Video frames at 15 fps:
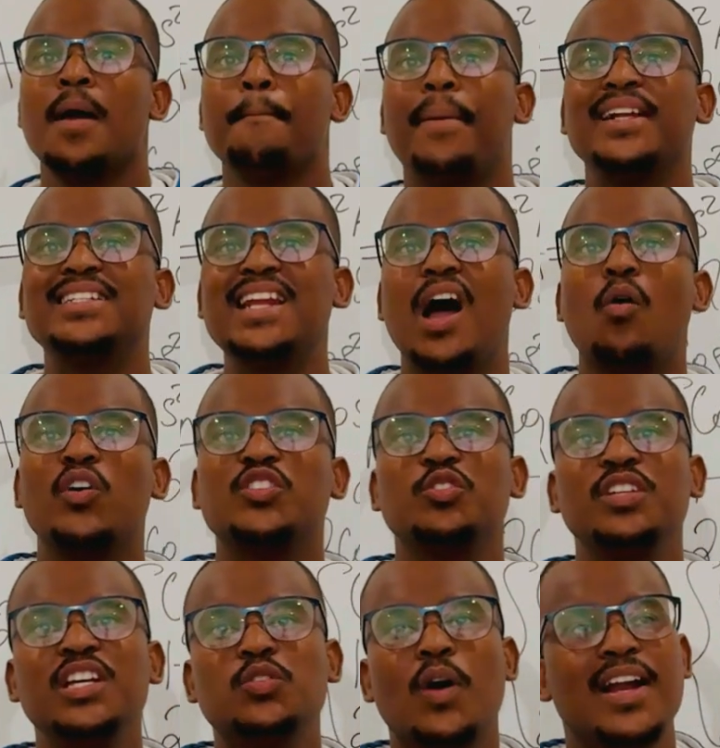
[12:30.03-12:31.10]
But now what you
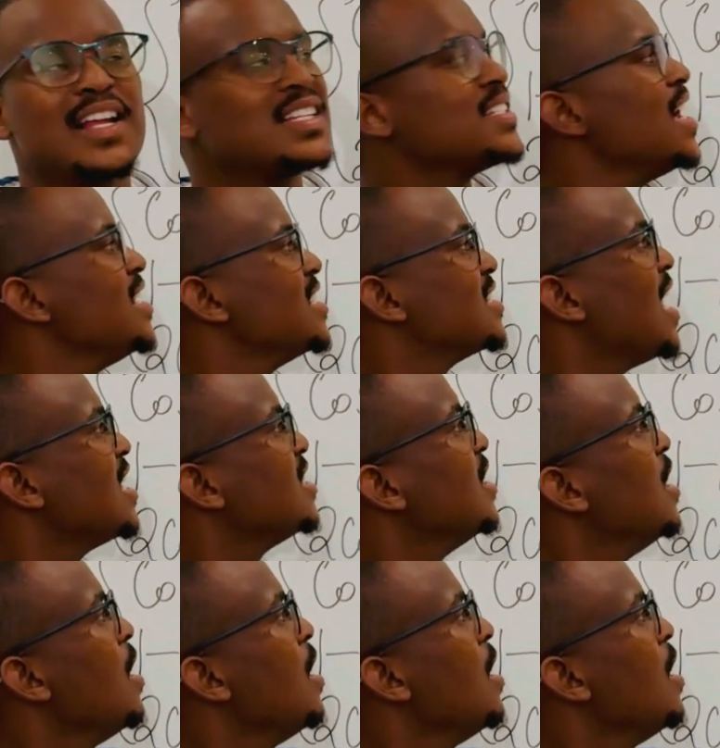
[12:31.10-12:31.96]
need to understand is that